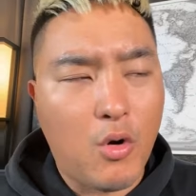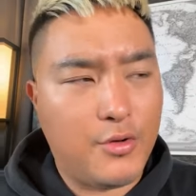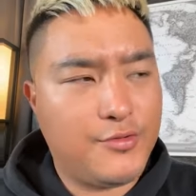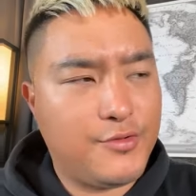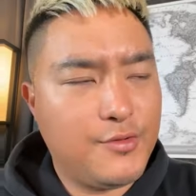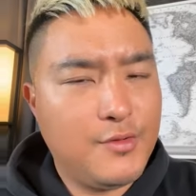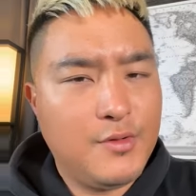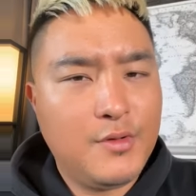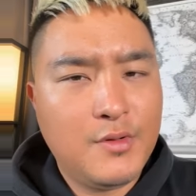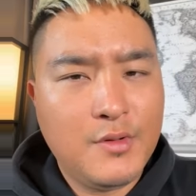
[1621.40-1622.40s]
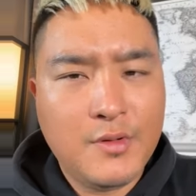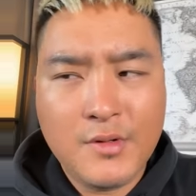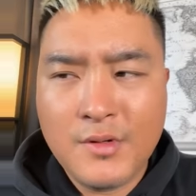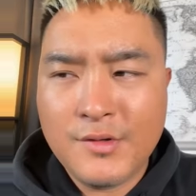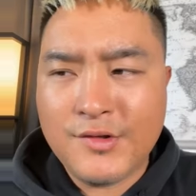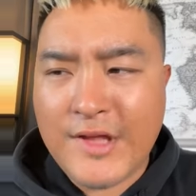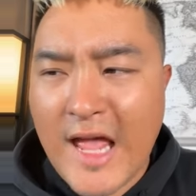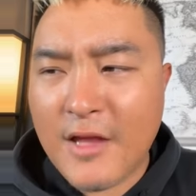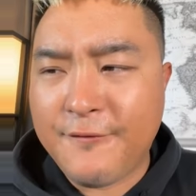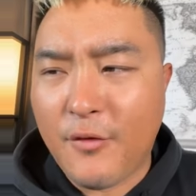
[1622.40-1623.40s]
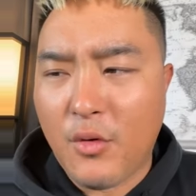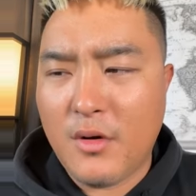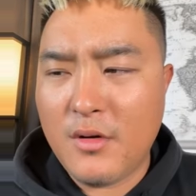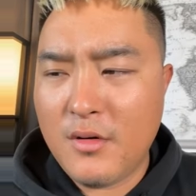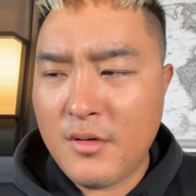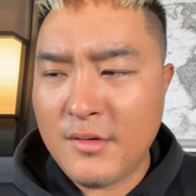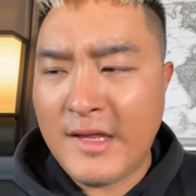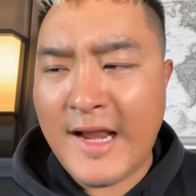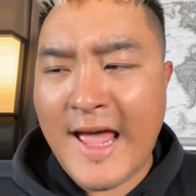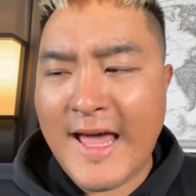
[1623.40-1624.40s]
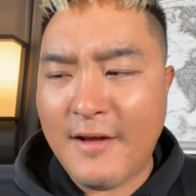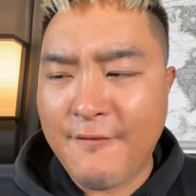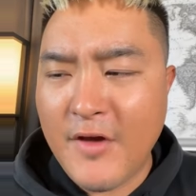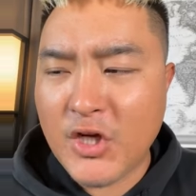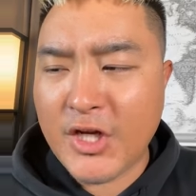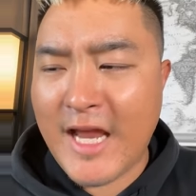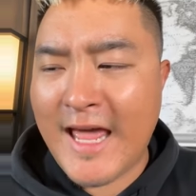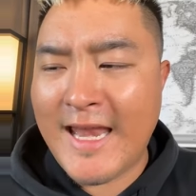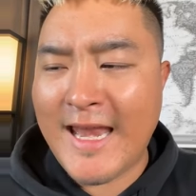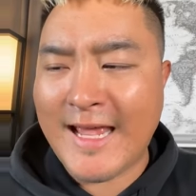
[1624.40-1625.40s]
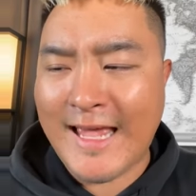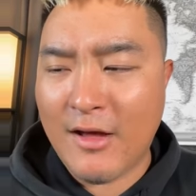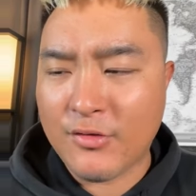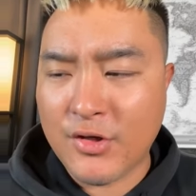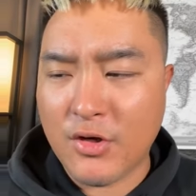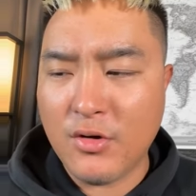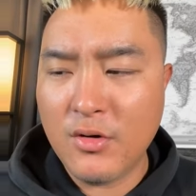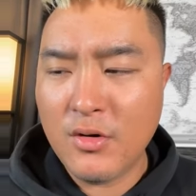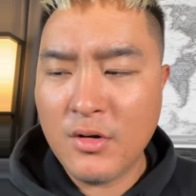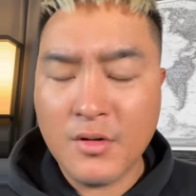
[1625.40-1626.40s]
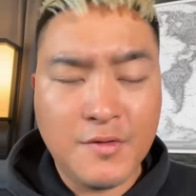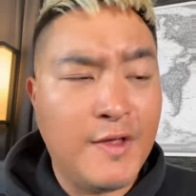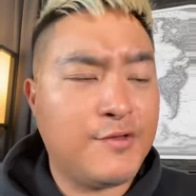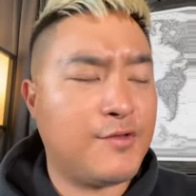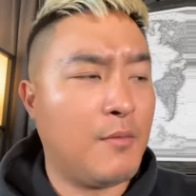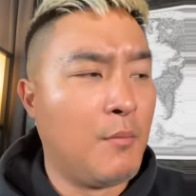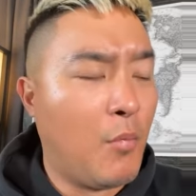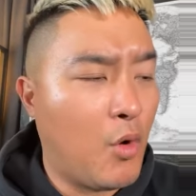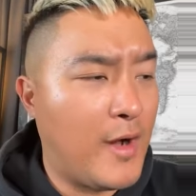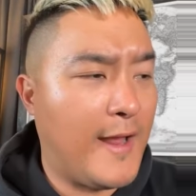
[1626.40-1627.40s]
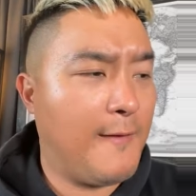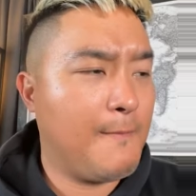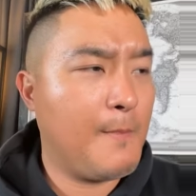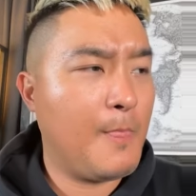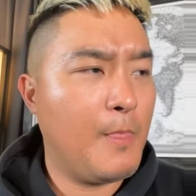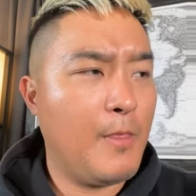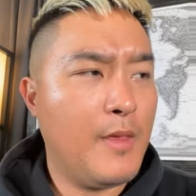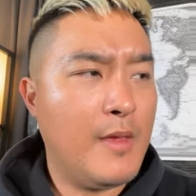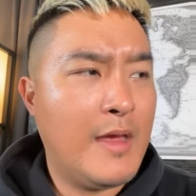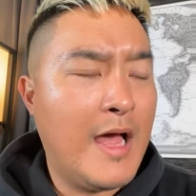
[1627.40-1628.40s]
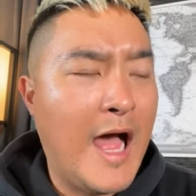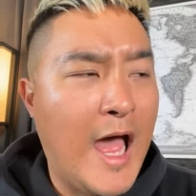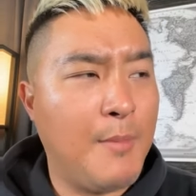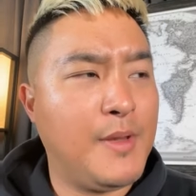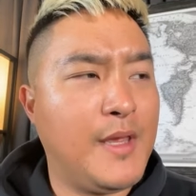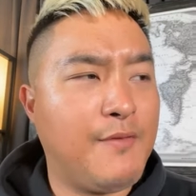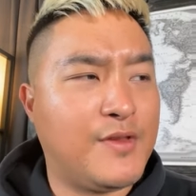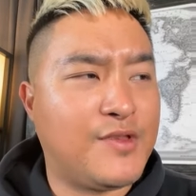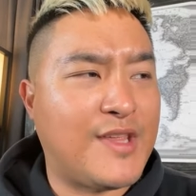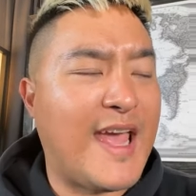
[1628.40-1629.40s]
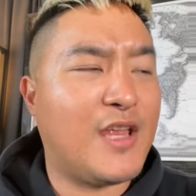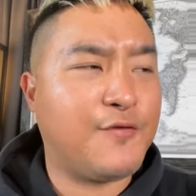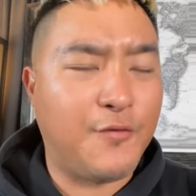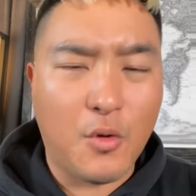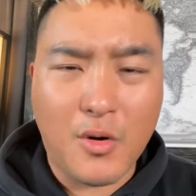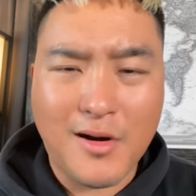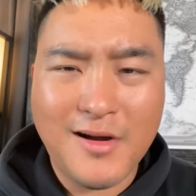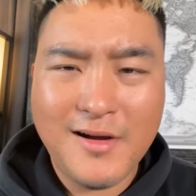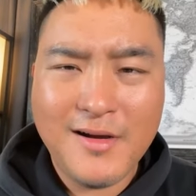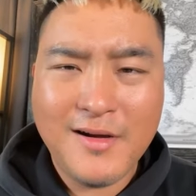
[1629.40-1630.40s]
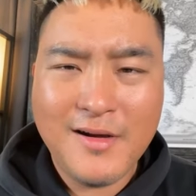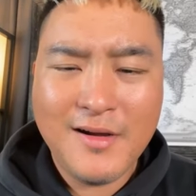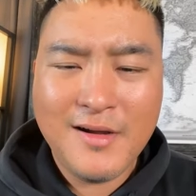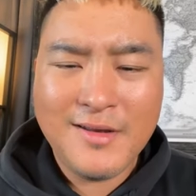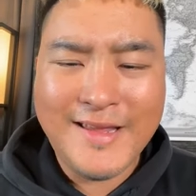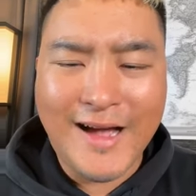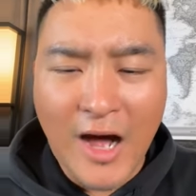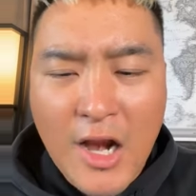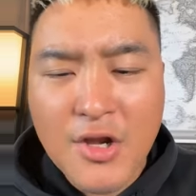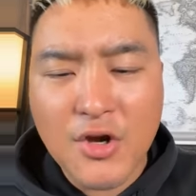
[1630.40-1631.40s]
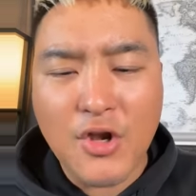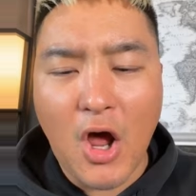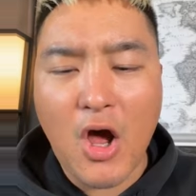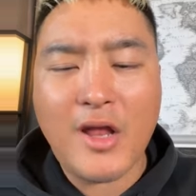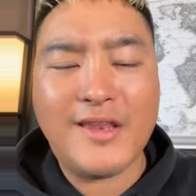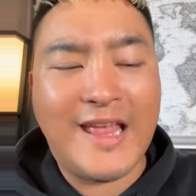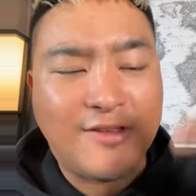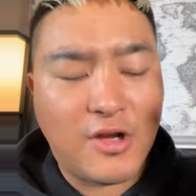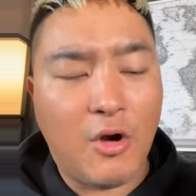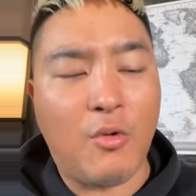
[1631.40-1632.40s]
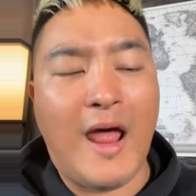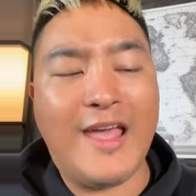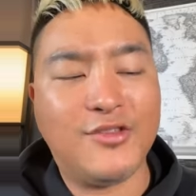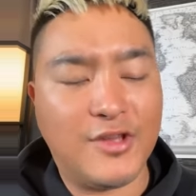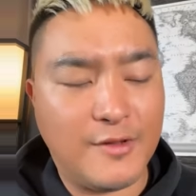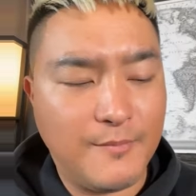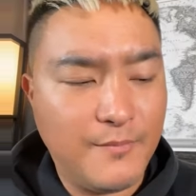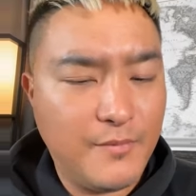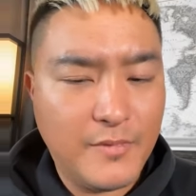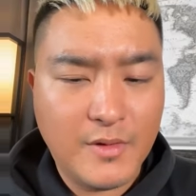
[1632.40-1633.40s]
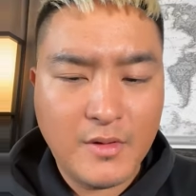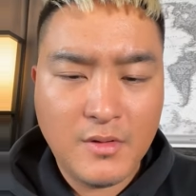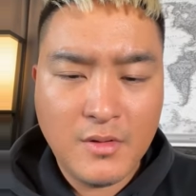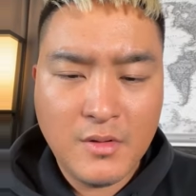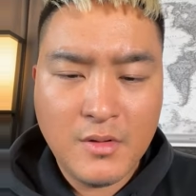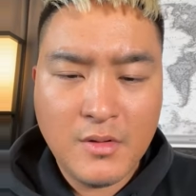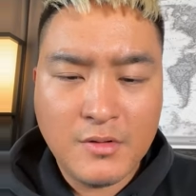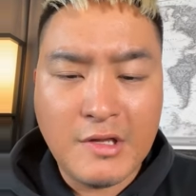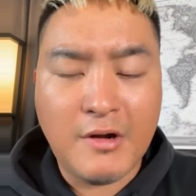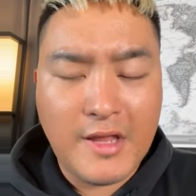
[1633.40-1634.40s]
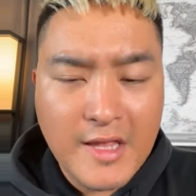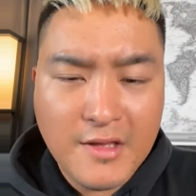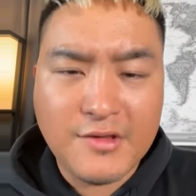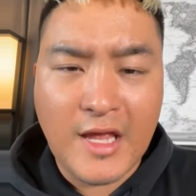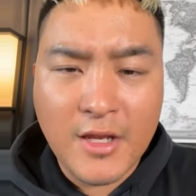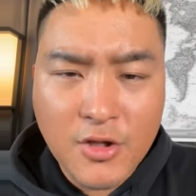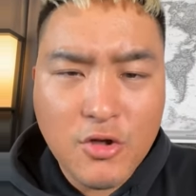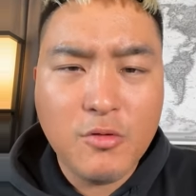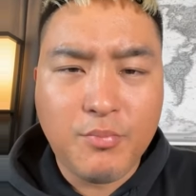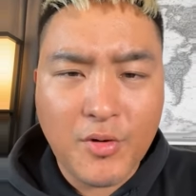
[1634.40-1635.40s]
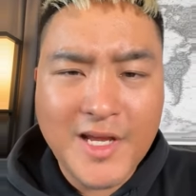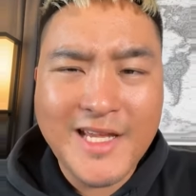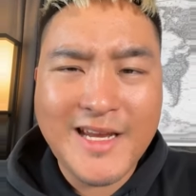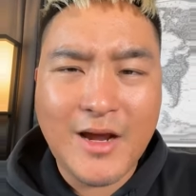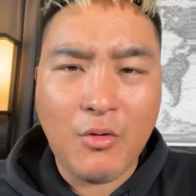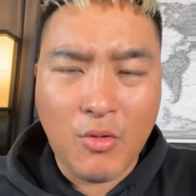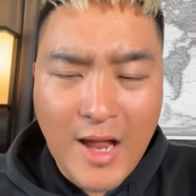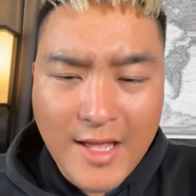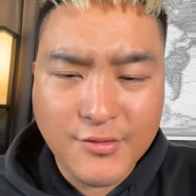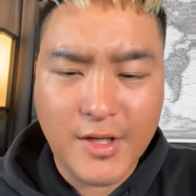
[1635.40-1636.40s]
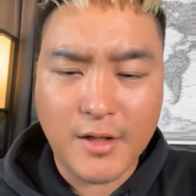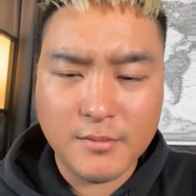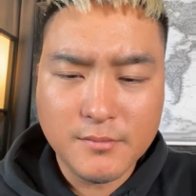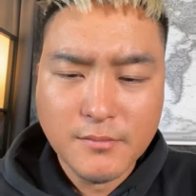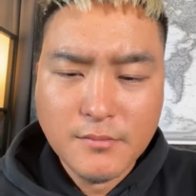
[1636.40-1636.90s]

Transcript: horse stands for, that I had a vision and an encounter this morning, I believe it stands for the underdog that's arising. There is a new breed rising.